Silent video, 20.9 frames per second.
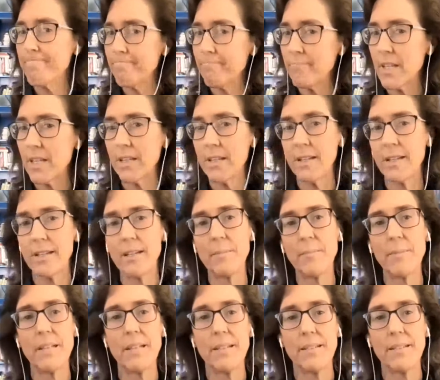
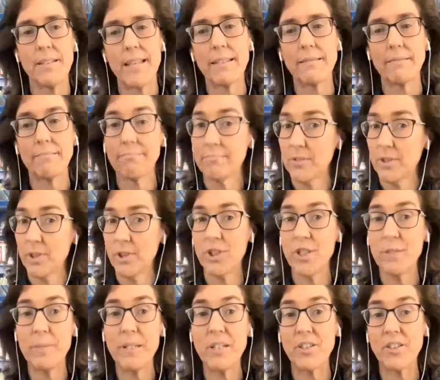that
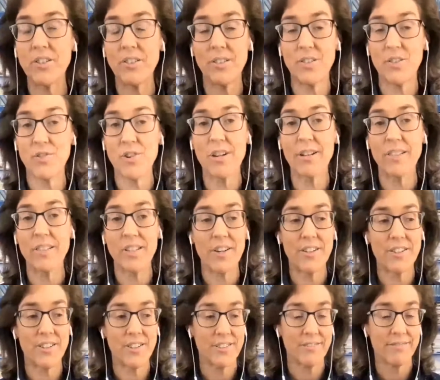could be just as strong as
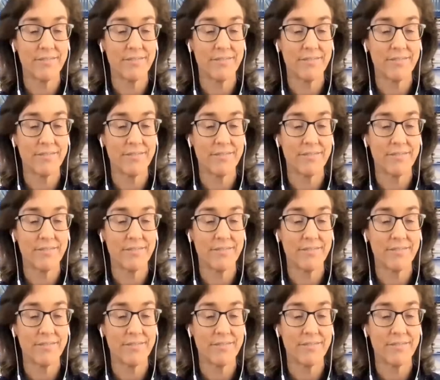ours.